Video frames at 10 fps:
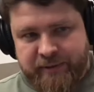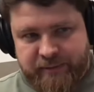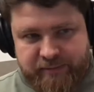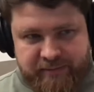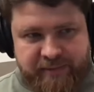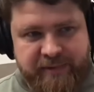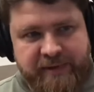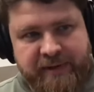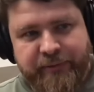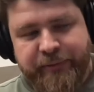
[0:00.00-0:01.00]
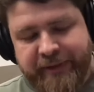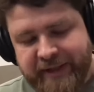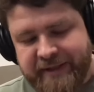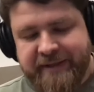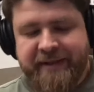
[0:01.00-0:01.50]
to
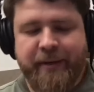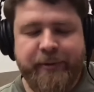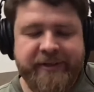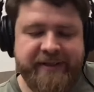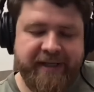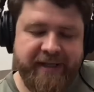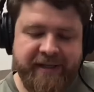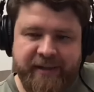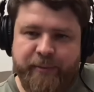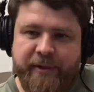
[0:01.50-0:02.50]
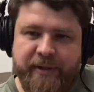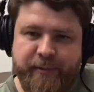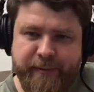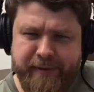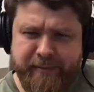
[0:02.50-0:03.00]
raise our stake in one of
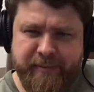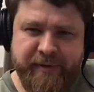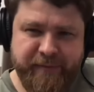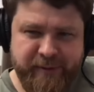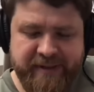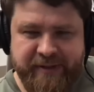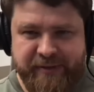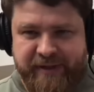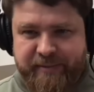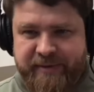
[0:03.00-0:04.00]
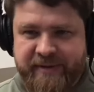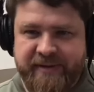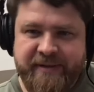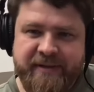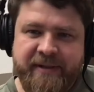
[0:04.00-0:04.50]
our previous startups.
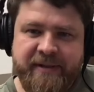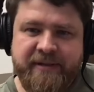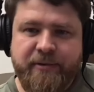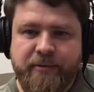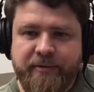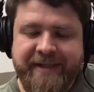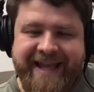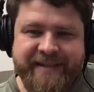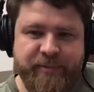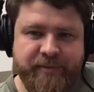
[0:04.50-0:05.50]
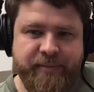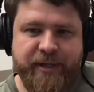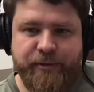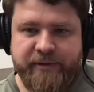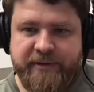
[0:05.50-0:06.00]
It is called Esper
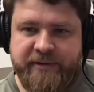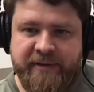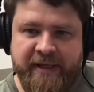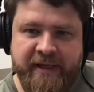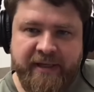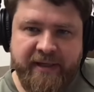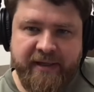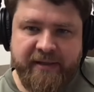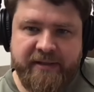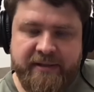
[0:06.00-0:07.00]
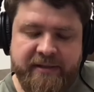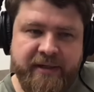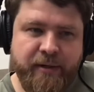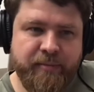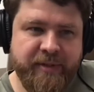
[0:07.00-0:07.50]
Bionics, and this is
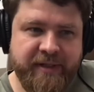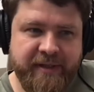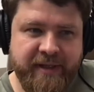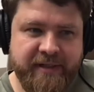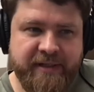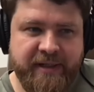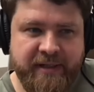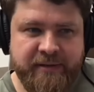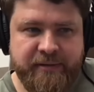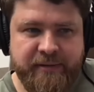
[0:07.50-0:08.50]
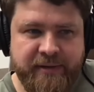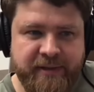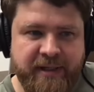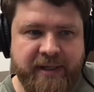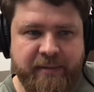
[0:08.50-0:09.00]
a company that's
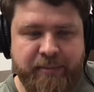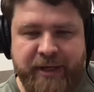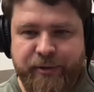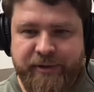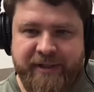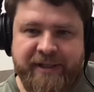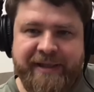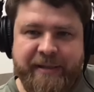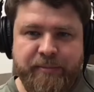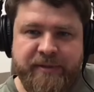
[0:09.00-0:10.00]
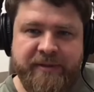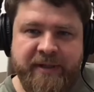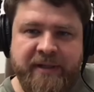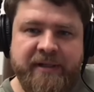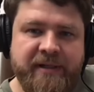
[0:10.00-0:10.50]
doing bionic
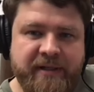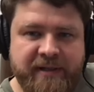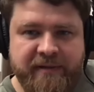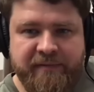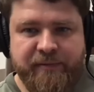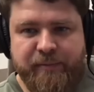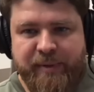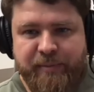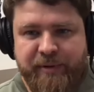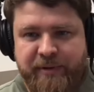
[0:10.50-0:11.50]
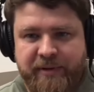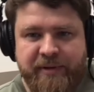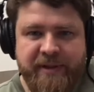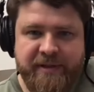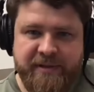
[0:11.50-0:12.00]
limbs for people
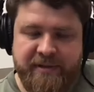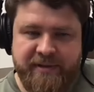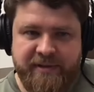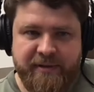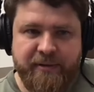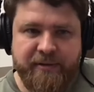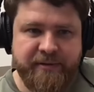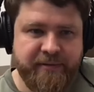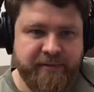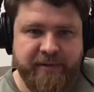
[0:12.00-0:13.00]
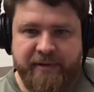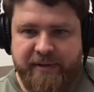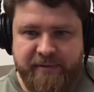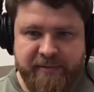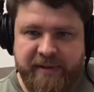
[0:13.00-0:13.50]
that lost
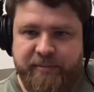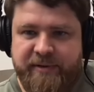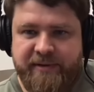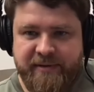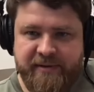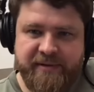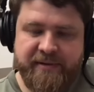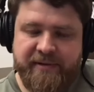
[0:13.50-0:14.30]
their limbs